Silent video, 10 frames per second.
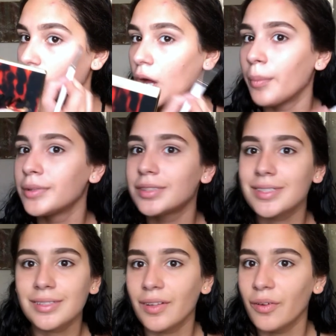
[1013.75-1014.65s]
I'm
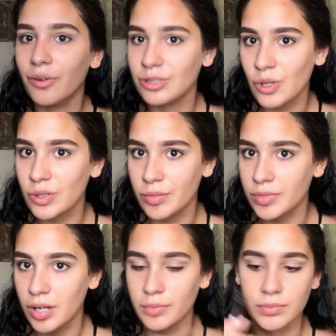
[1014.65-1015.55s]
just a little slow
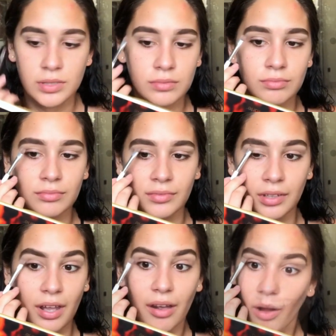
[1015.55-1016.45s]
sometimes,
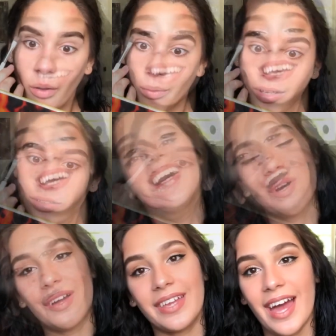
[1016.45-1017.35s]
not always.
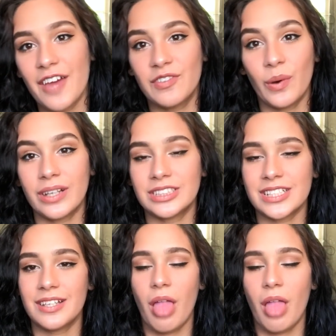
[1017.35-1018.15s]
So yeah, if you want just